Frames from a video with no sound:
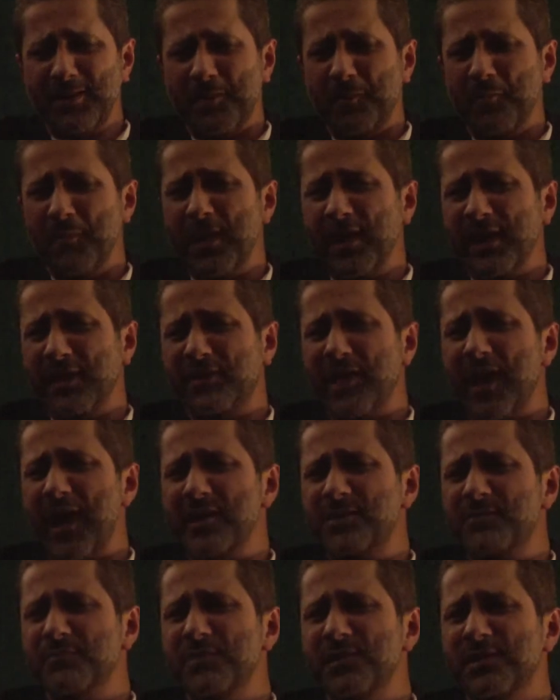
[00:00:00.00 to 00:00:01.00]
May
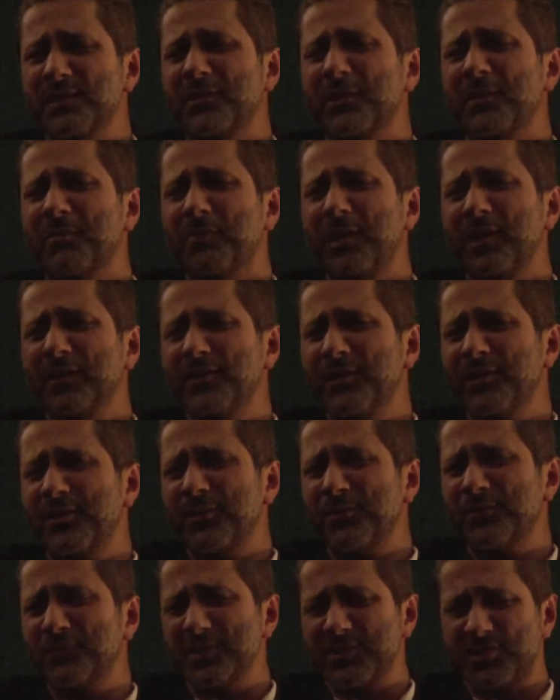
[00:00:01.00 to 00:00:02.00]
that be the mother
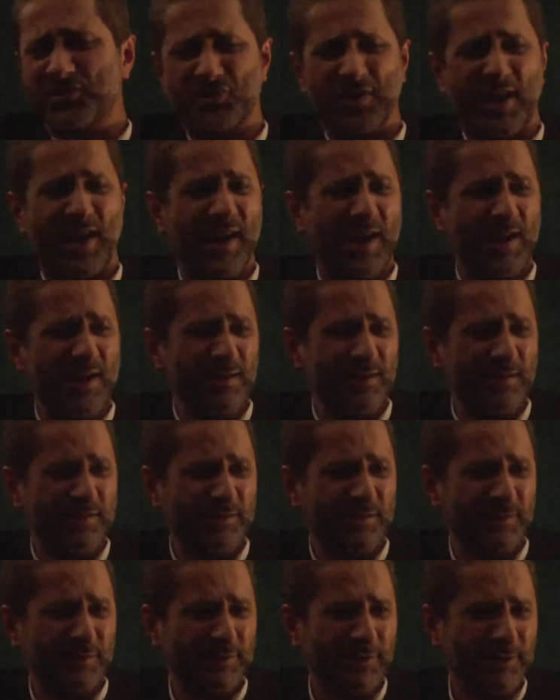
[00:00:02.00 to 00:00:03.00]
of this
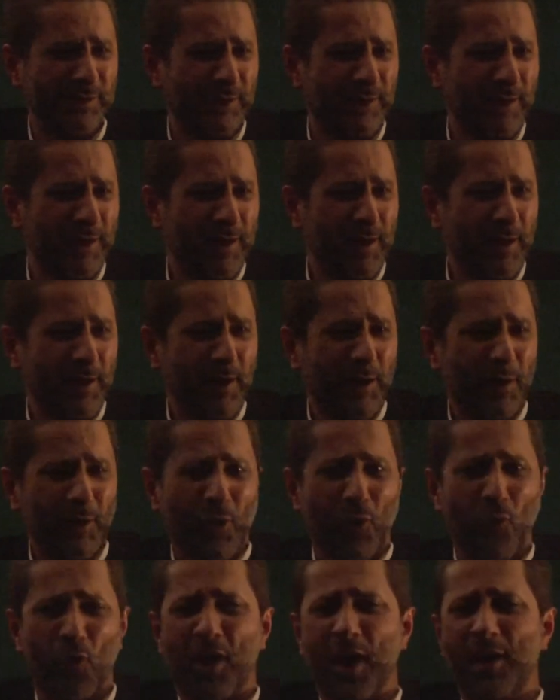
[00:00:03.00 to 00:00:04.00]
child?
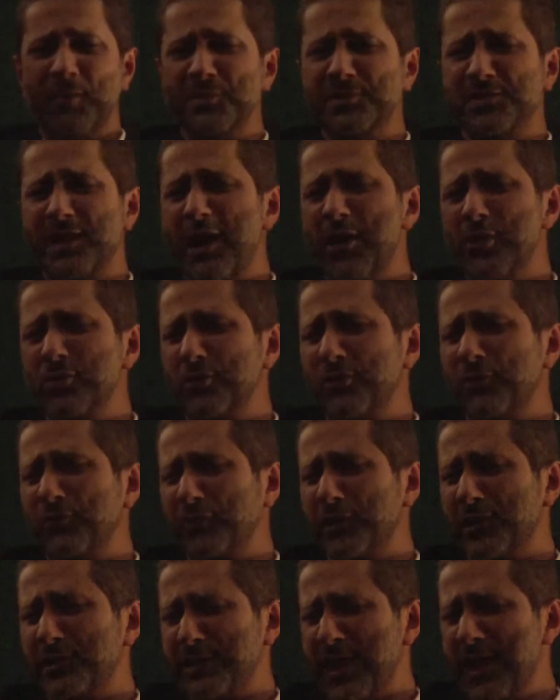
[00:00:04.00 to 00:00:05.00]
who comes out of
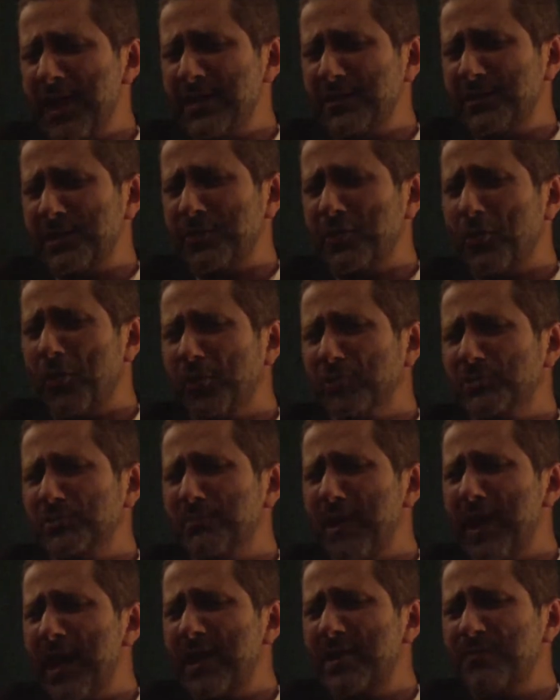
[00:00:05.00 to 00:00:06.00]
the tent and goes
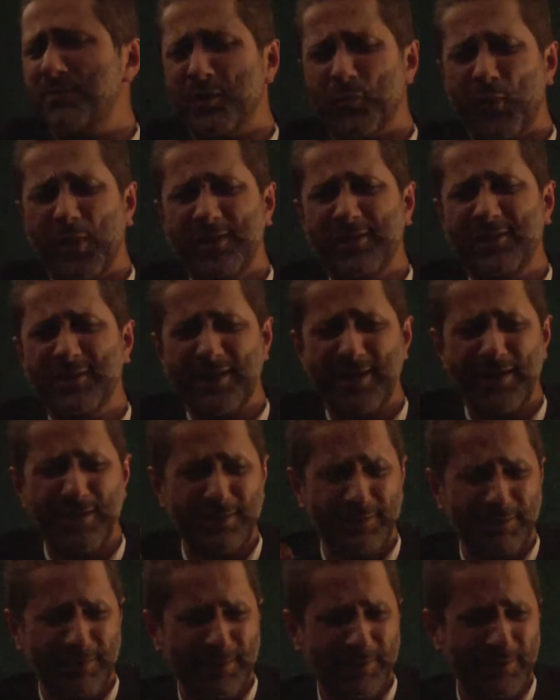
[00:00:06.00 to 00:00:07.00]
back bewildered?
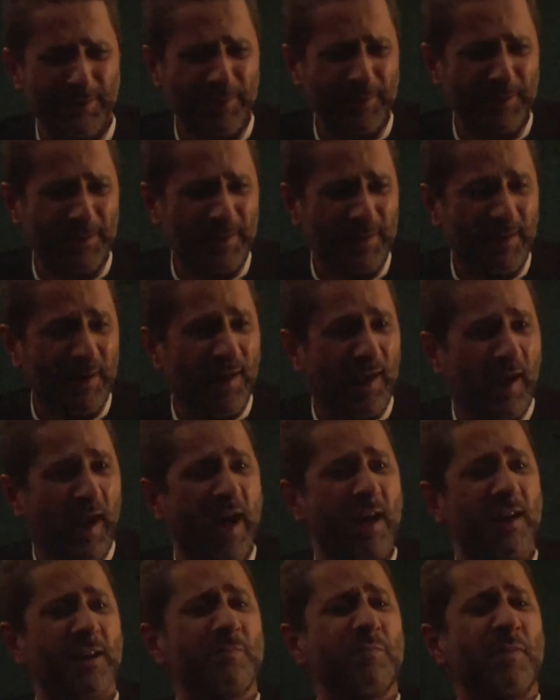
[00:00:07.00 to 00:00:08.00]

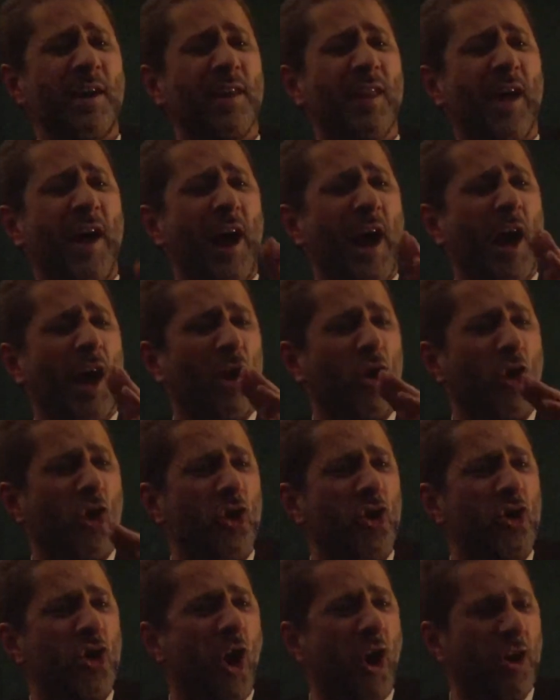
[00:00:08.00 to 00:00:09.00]
Harmala,
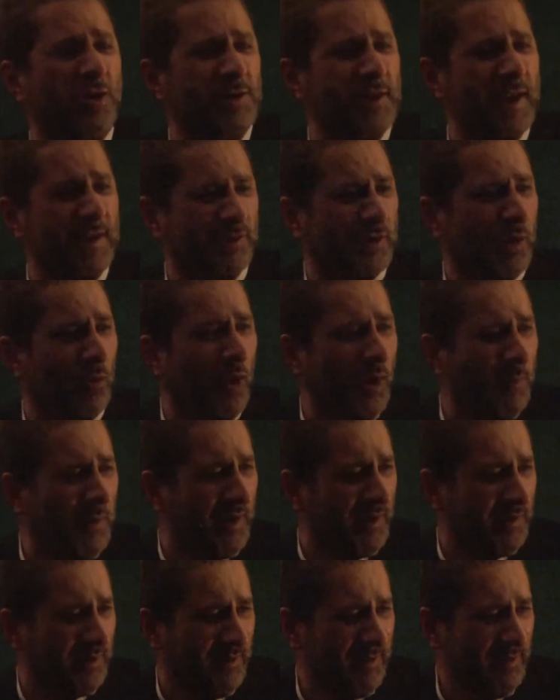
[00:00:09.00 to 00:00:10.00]
look not at the
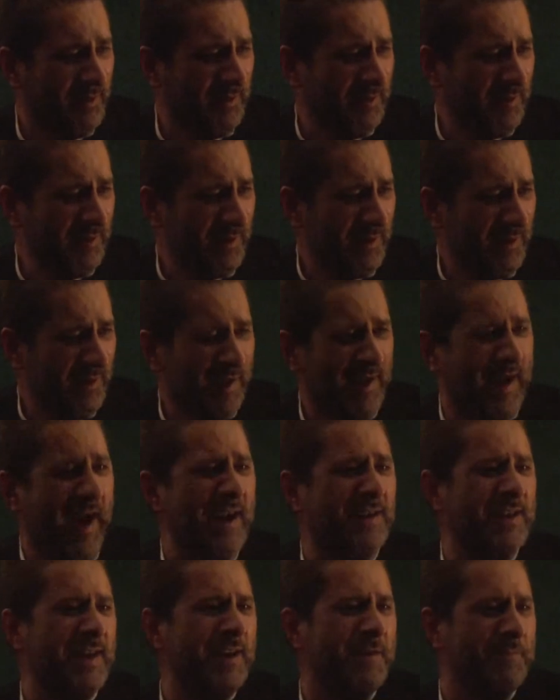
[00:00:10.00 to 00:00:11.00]
woman.
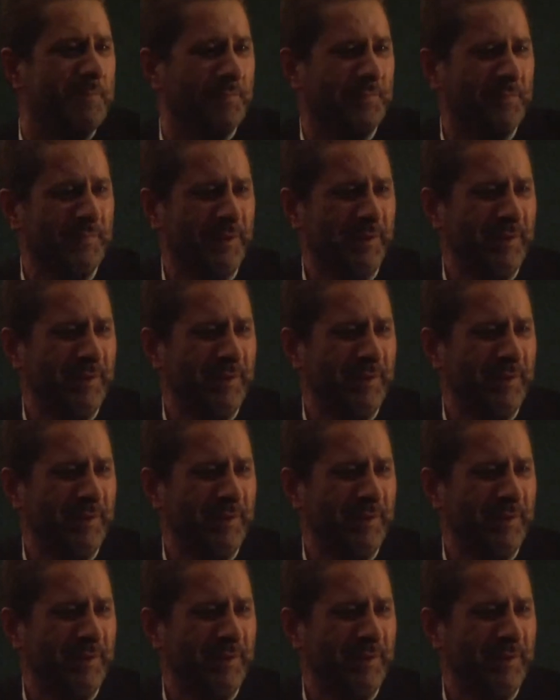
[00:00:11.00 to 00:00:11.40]
Cut him.